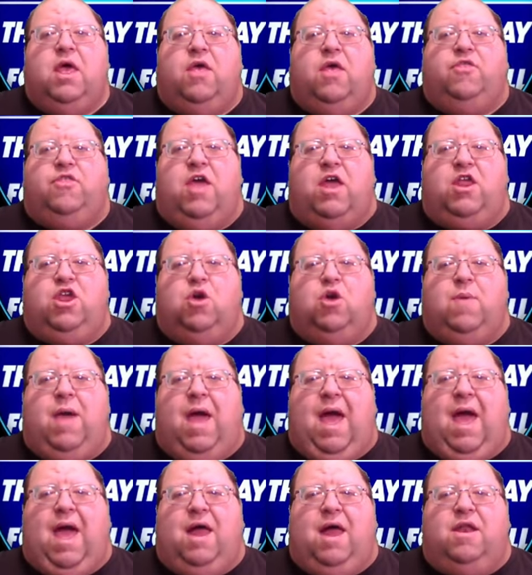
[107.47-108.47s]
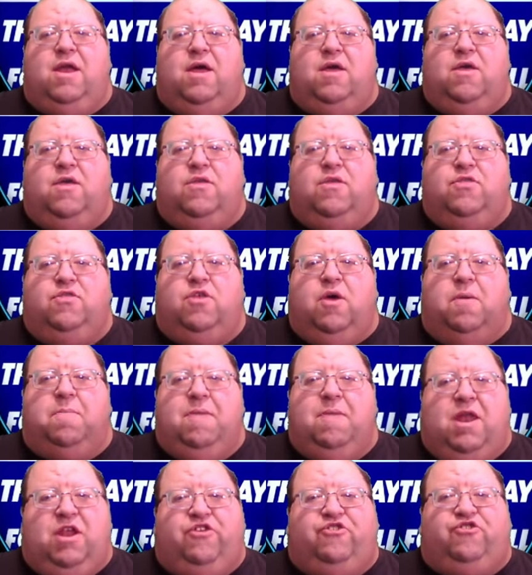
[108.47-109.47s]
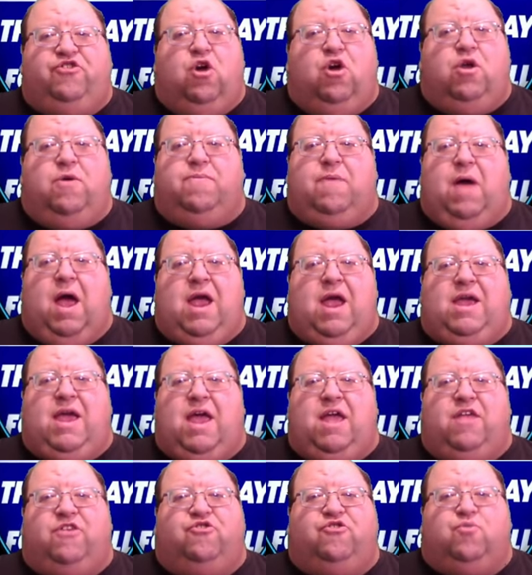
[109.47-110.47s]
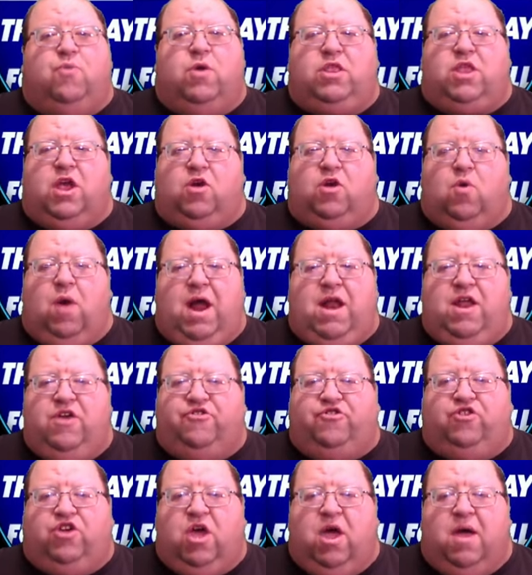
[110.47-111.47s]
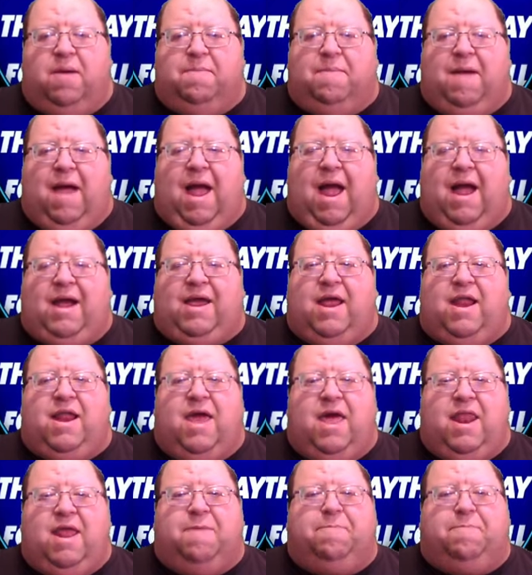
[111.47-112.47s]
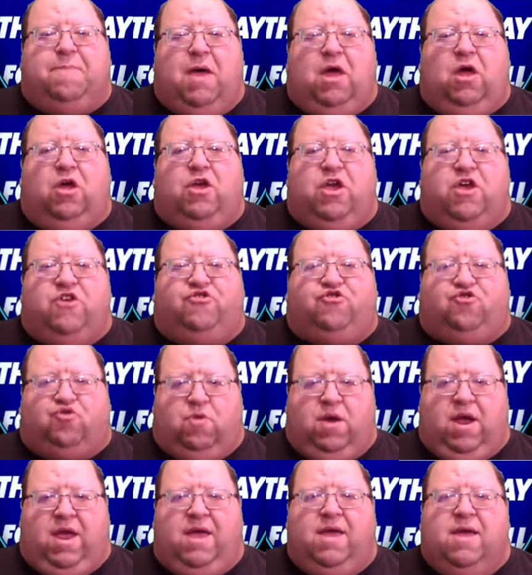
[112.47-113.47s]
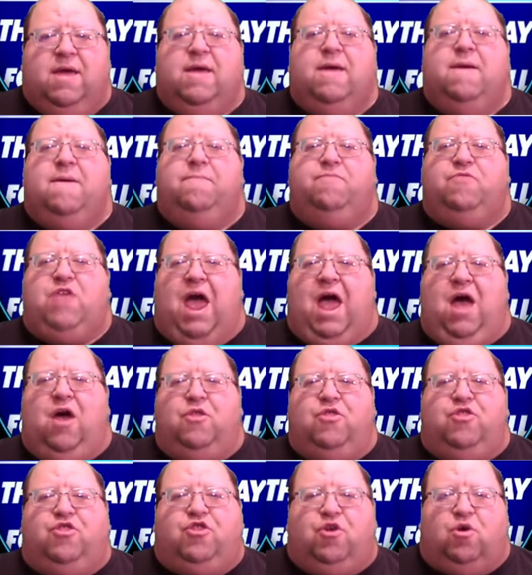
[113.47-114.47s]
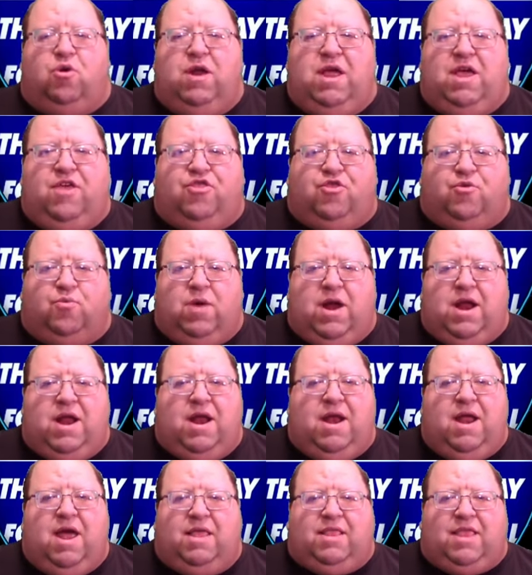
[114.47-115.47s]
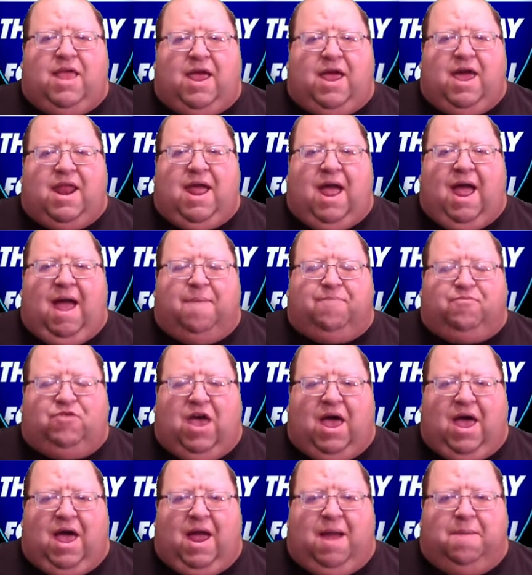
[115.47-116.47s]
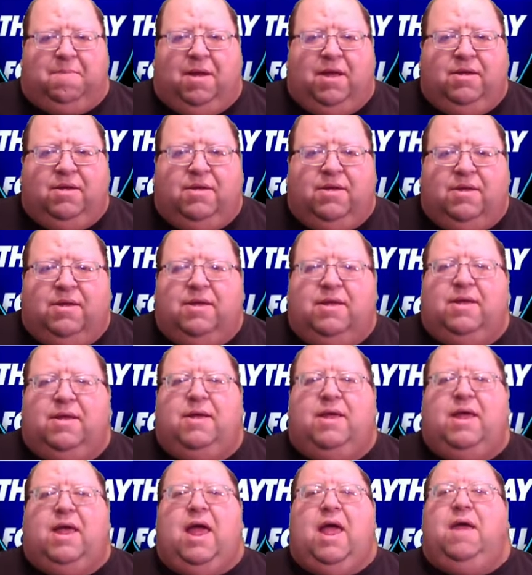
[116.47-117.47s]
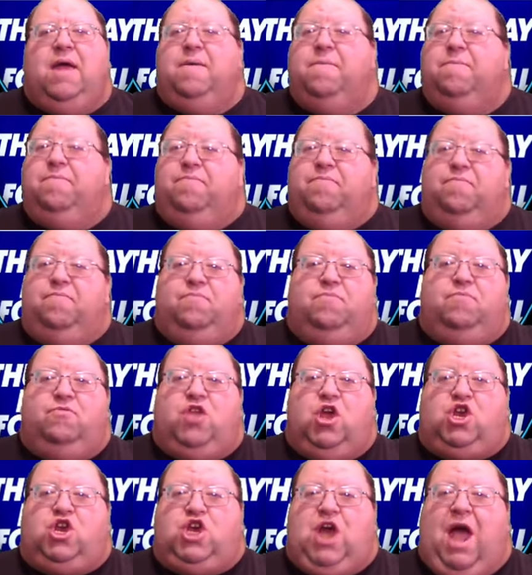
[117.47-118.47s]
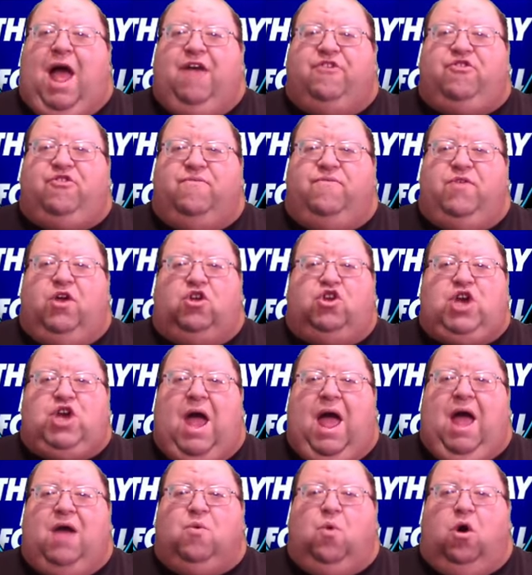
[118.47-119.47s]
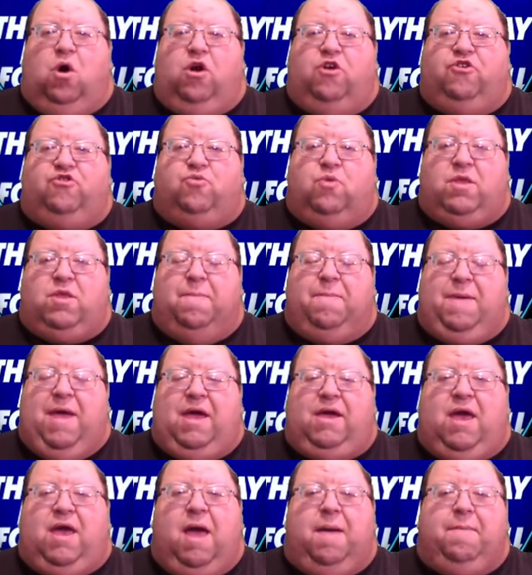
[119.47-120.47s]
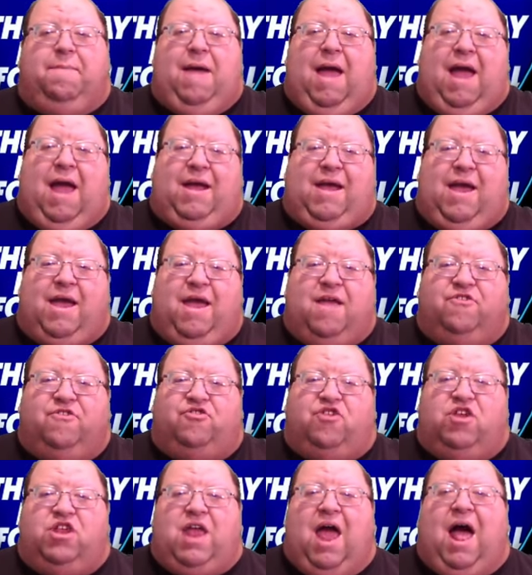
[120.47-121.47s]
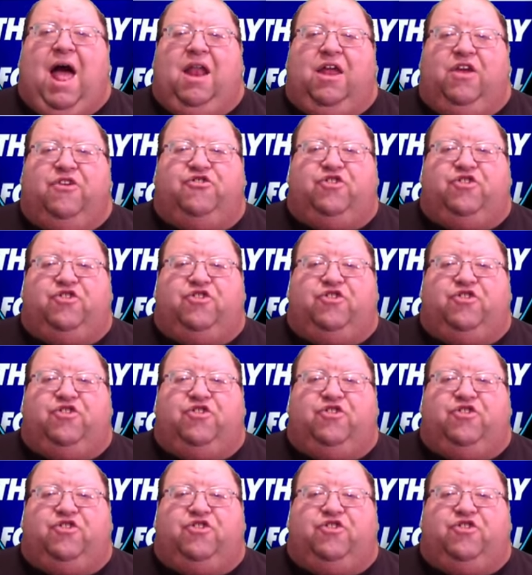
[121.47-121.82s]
Then you had the Minnesota Vikings with the greatest comeback in NFL history, down 33 to nothing at halftime. The Jacksonville Jaguars with the big comeback against the Dallas